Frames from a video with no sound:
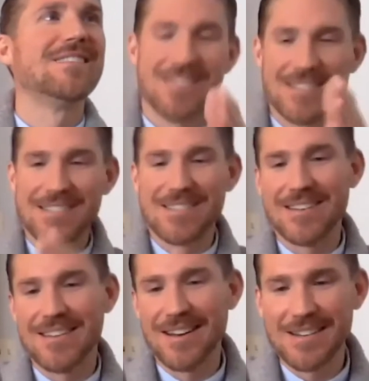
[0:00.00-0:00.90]
Jesus'
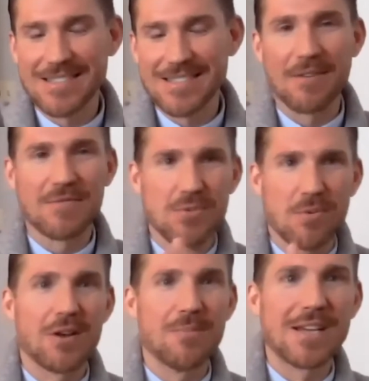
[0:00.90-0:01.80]
identity itself. Just
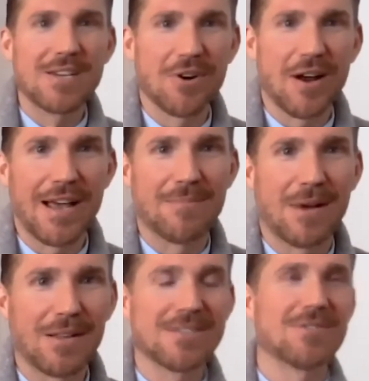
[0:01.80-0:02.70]
wanted to make sure I had
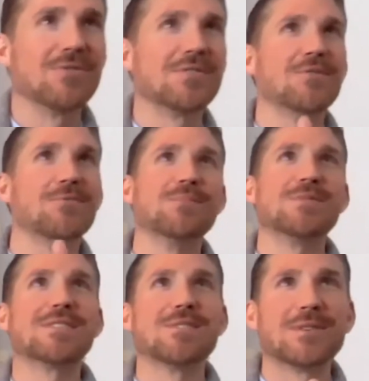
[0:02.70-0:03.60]
my listeners in the
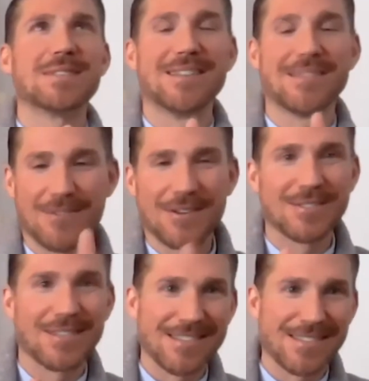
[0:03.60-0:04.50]
room still attentive here
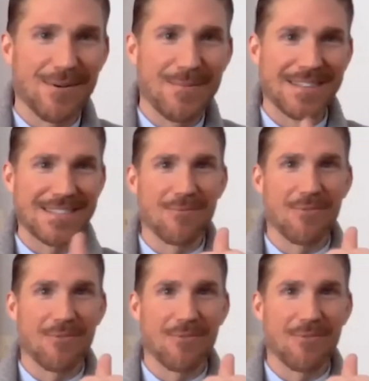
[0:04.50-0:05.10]
to the sermon this